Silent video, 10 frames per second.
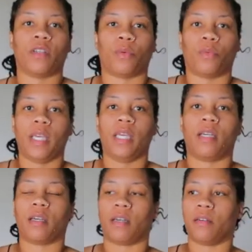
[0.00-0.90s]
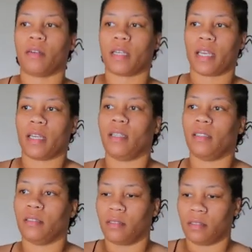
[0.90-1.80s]
for the weak, okay?
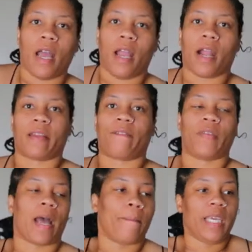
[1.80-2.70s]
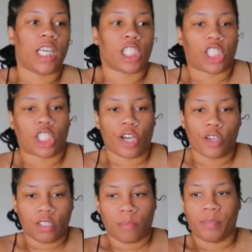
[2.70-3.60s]
I gotta find me a
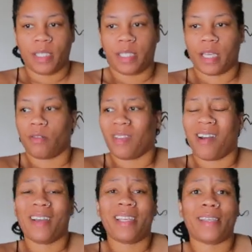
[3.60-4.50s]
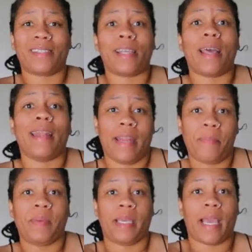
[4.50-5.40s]
shirt to put on. Y'all, it is
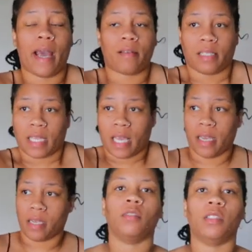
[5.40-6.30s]
nippy outside.